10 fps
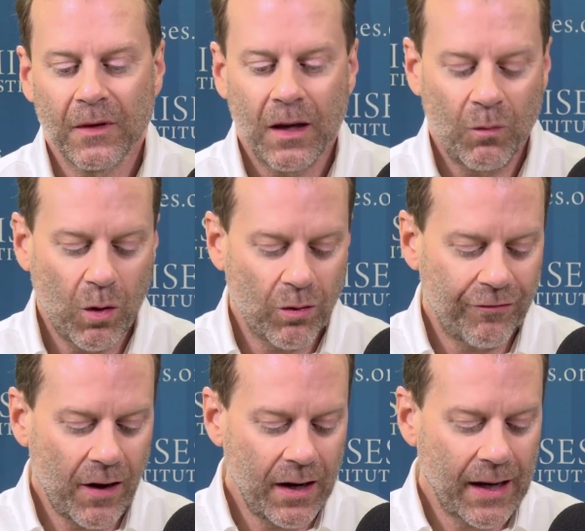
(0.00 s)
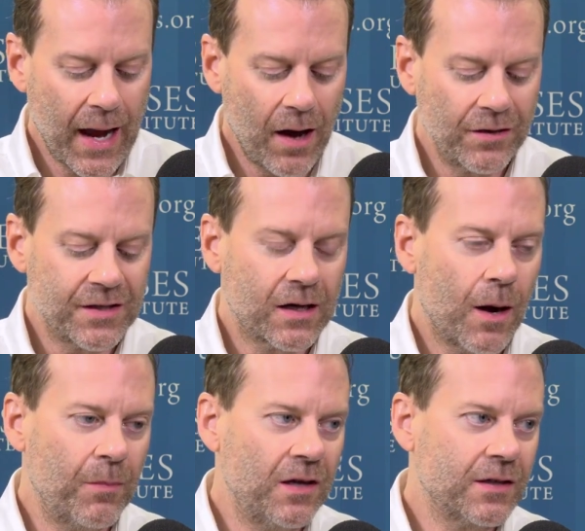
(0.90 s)
And what we're finding out is that
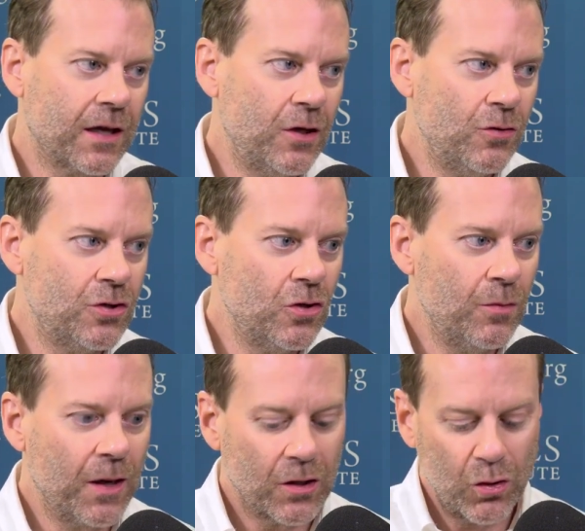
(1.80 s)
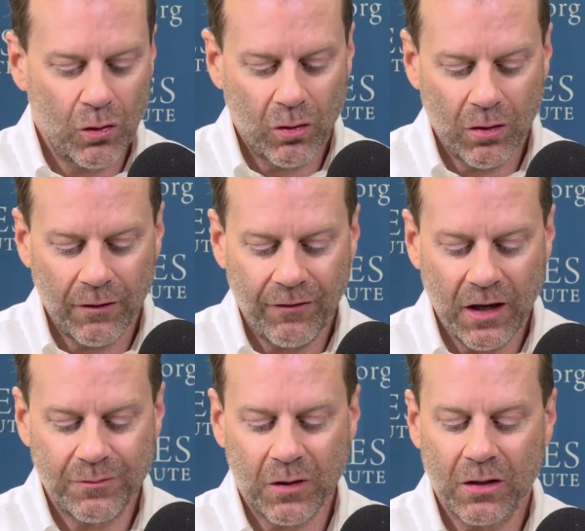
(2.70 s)
companies like YouTube and Google and
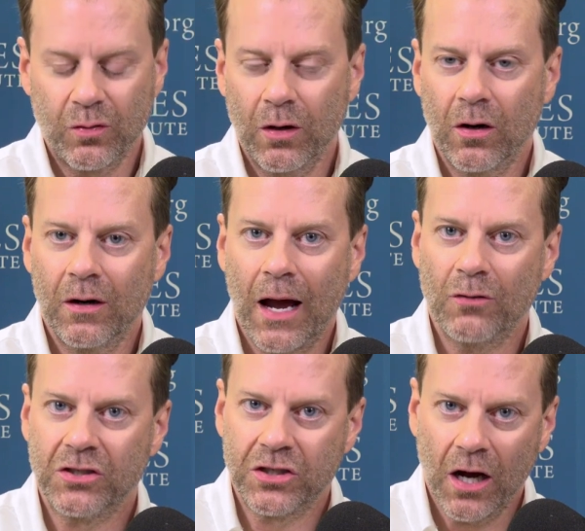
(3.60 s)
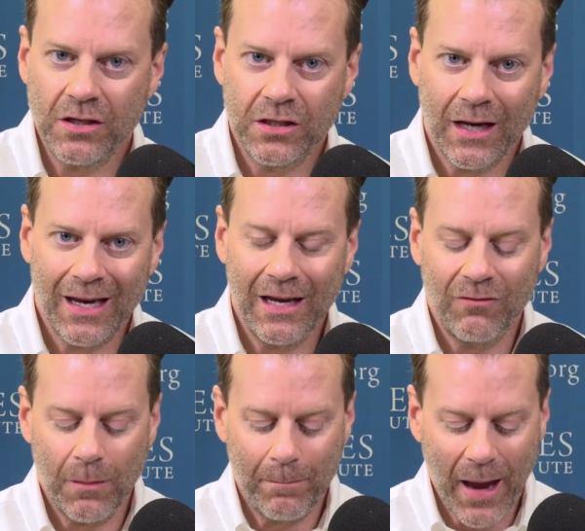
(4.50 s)
Facebook and Twitter are now judging and
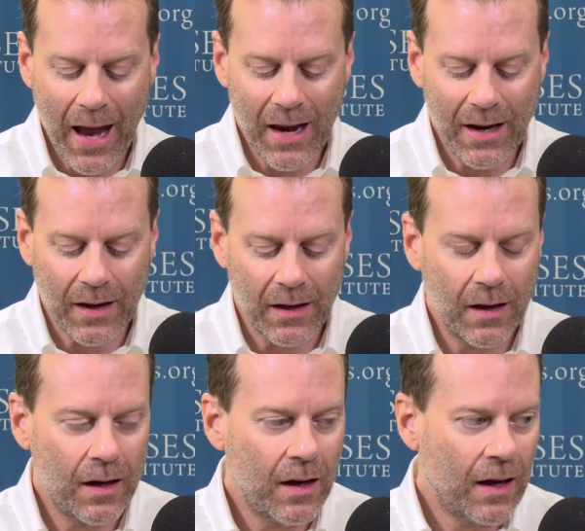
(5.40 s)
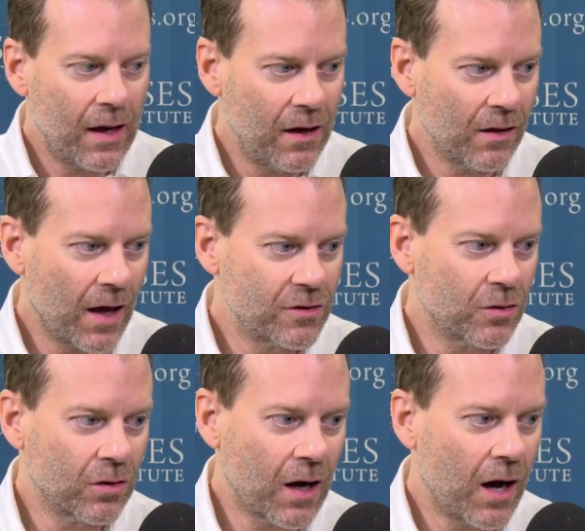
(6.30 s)
even banning
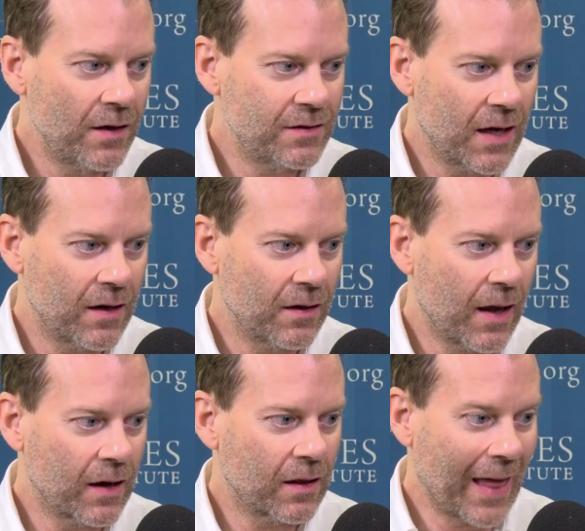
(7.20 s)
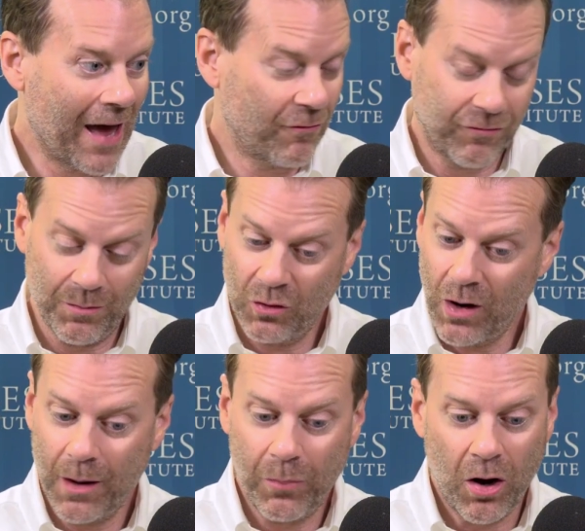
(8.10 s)
ideological content like that from the
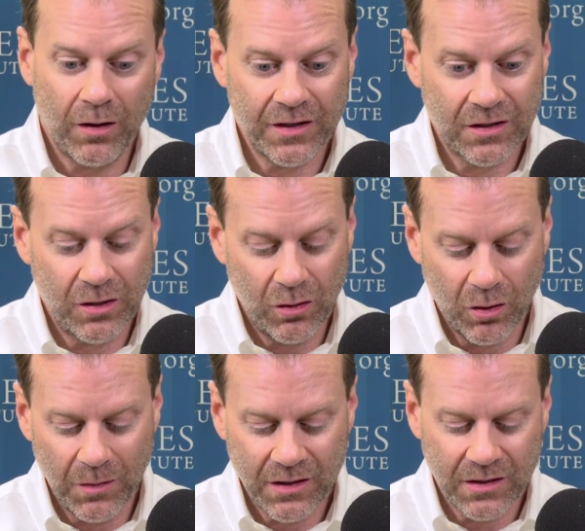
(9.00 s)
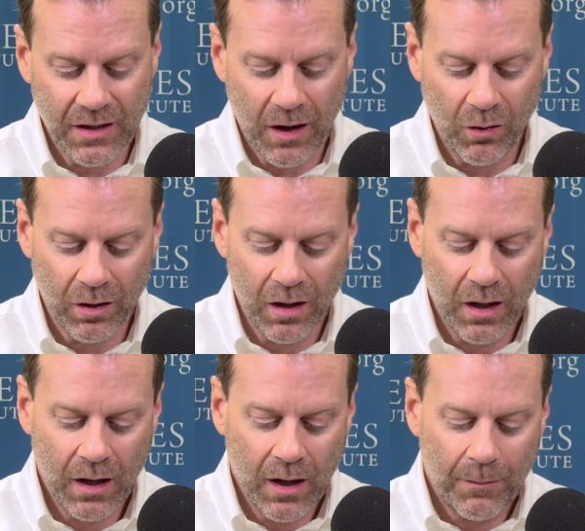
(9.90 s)
Ron Paul Institute or Mises.org
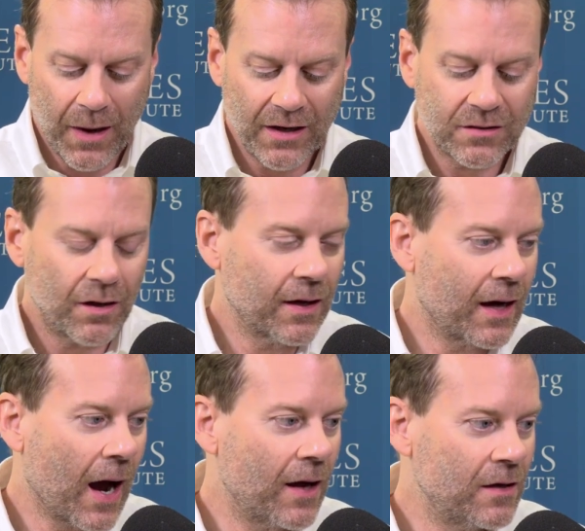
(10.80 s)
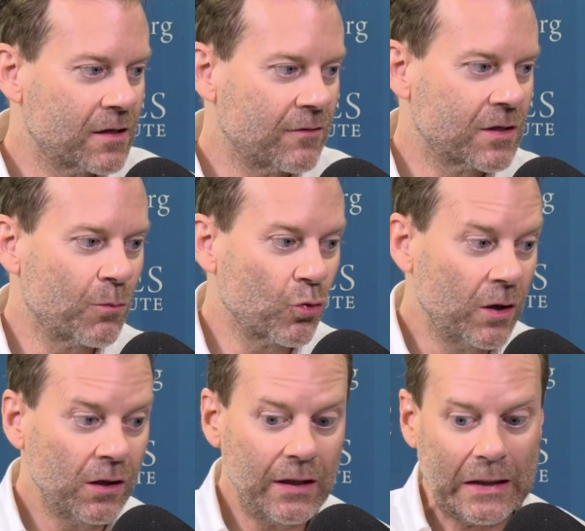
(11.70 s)
based on the guidance of some
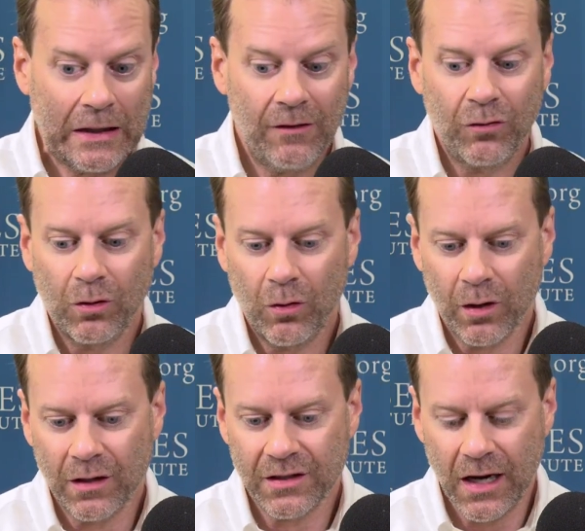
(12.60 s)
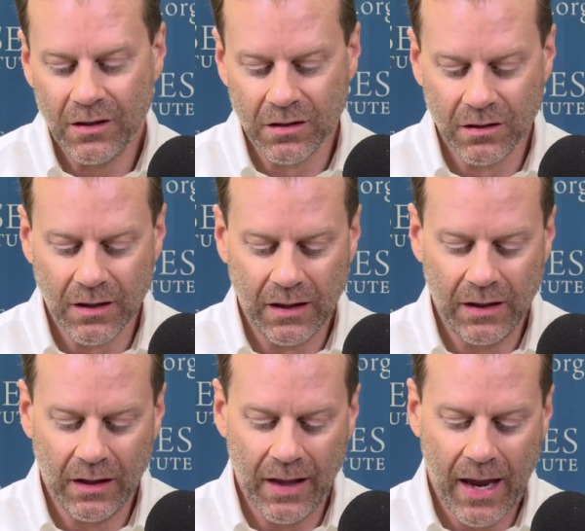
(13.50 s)
really evil organizations like
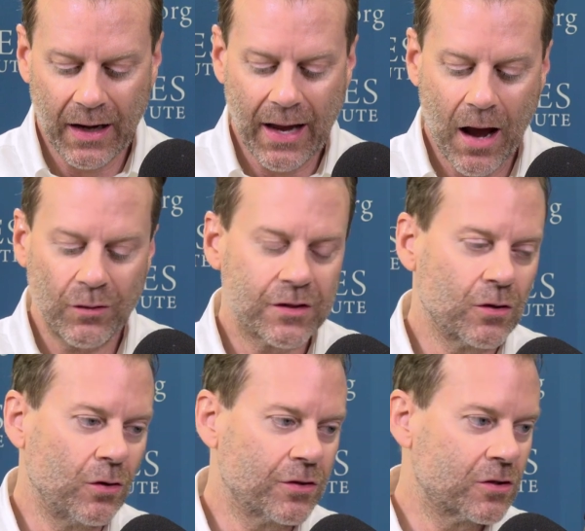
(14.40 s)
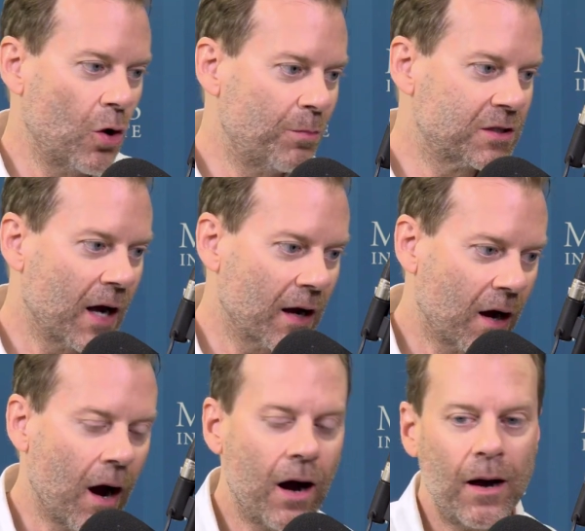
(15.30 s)
the Atlantic Council,
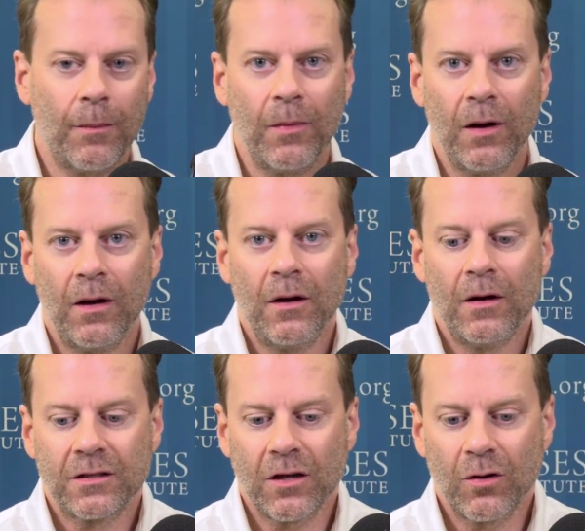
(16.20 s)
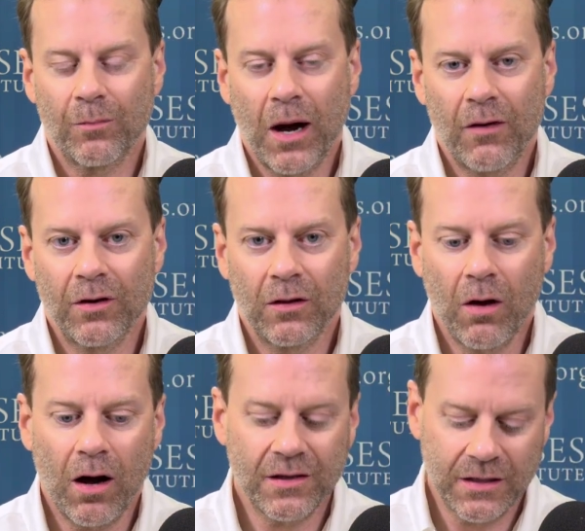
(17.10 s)
Snopes.com, Southern Poverty
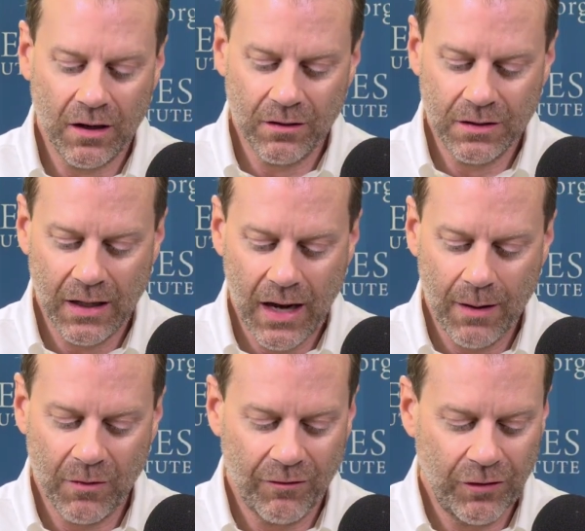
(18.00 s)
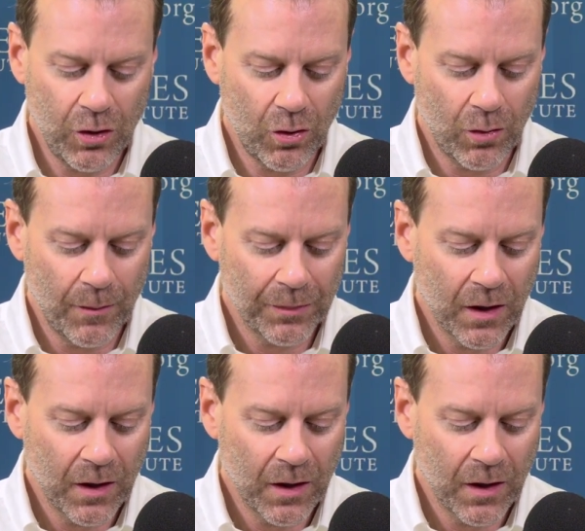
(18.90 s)
Law Center, to name a few.